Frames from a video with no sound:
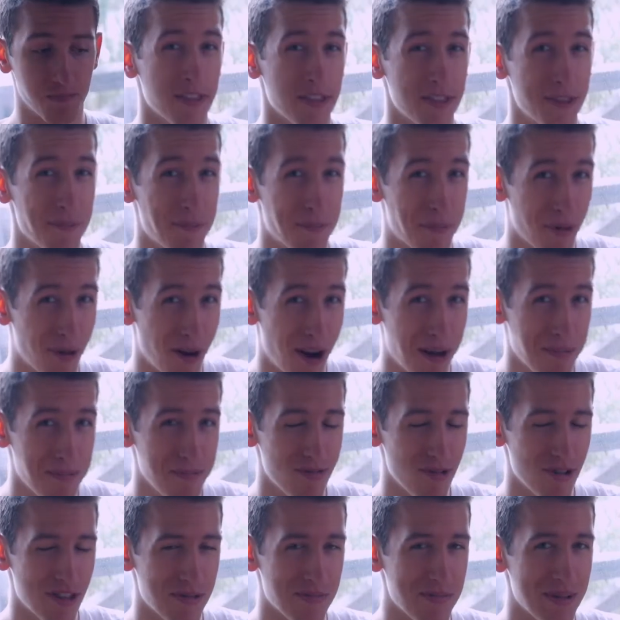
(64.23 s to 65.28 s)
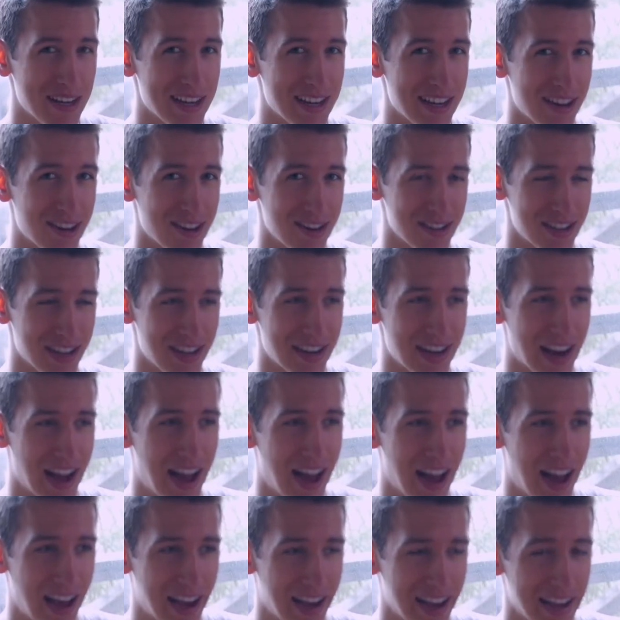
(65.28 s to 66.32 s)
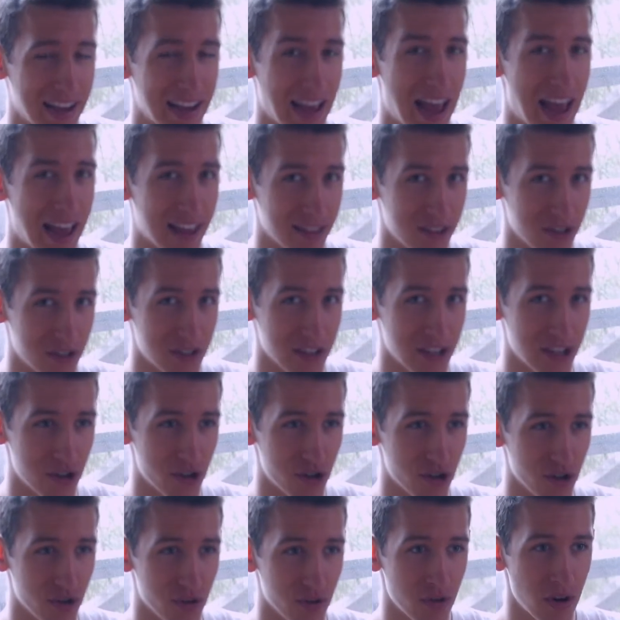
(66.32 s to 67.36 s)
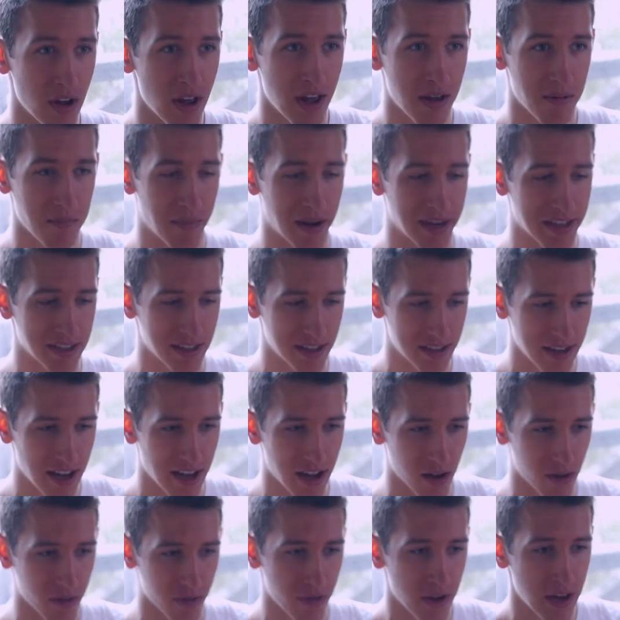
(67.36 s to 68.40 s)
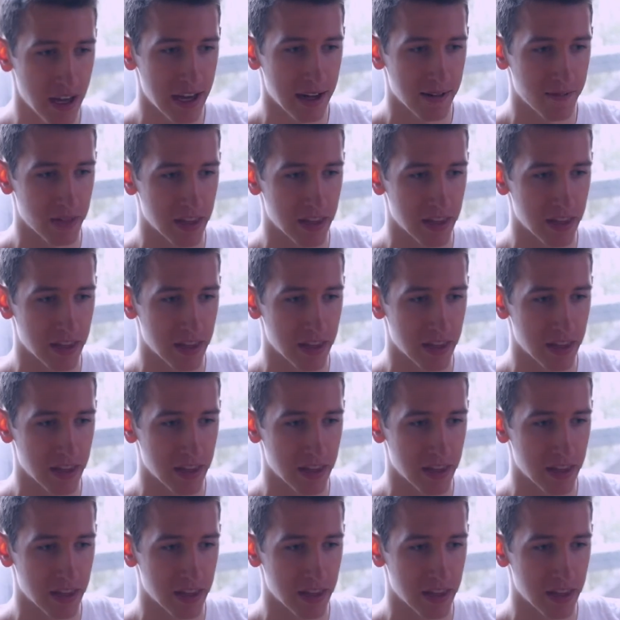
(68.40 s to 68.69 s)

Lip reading: The problem with beginners, and I had this issue myself,